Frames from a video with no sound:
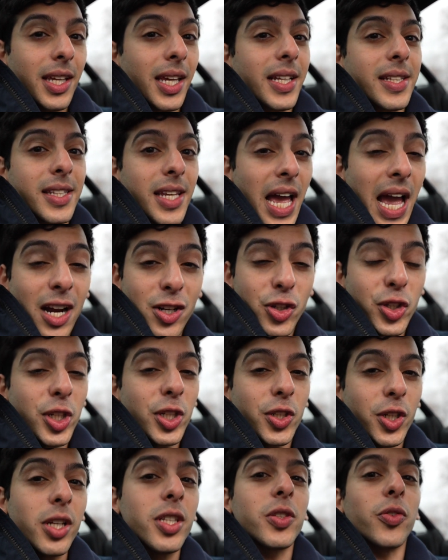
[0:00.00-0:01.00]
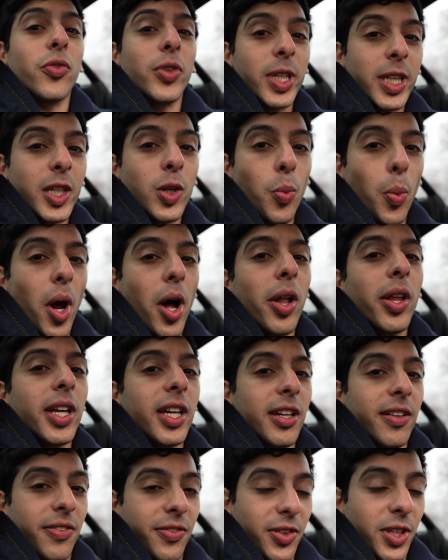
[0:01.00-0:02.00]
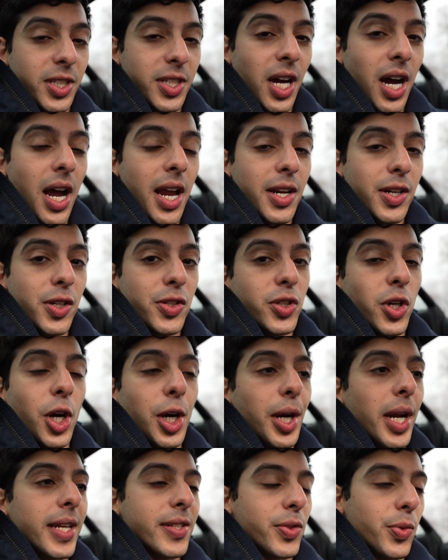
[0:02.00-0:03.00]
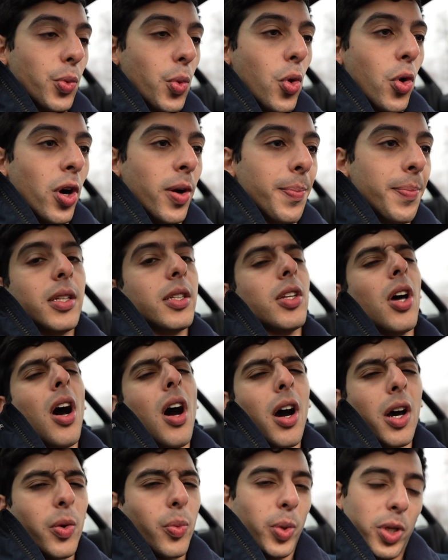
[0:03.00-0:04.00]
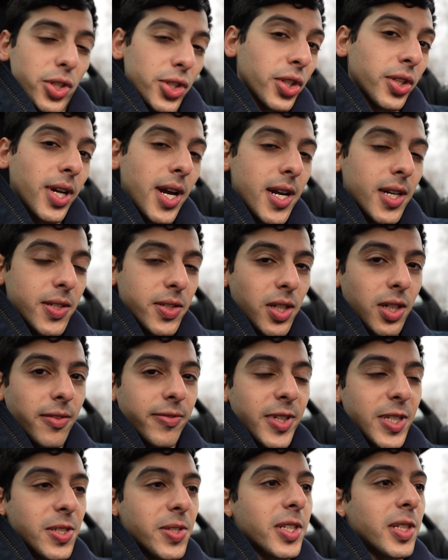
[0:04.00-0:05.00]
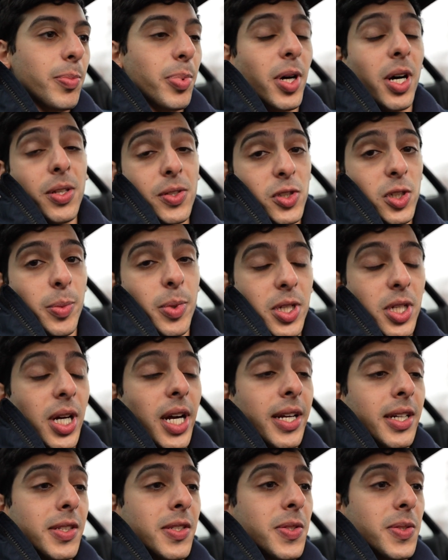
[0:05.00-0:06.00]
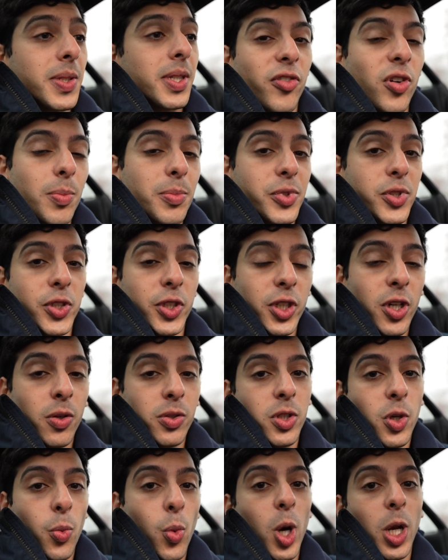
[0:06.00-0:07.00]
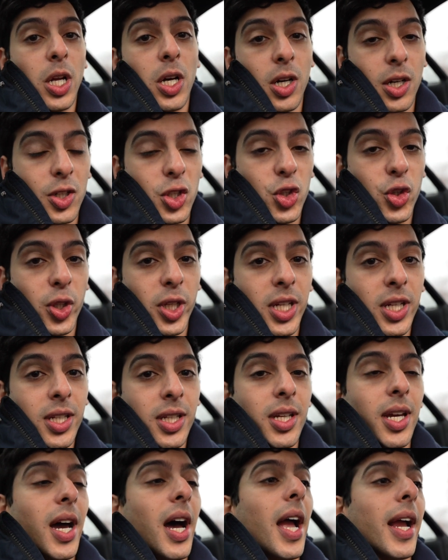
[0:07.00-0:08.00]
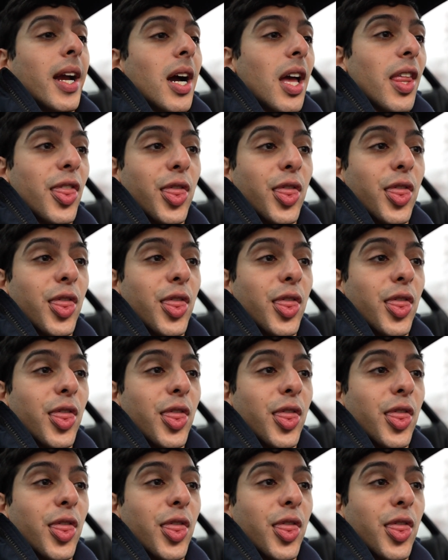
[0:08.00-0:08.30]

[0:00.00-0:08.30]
it actually does really well if the tires are nice and warm. Not on winter tires, obviously, but on summer tires. From 0 to 100, I got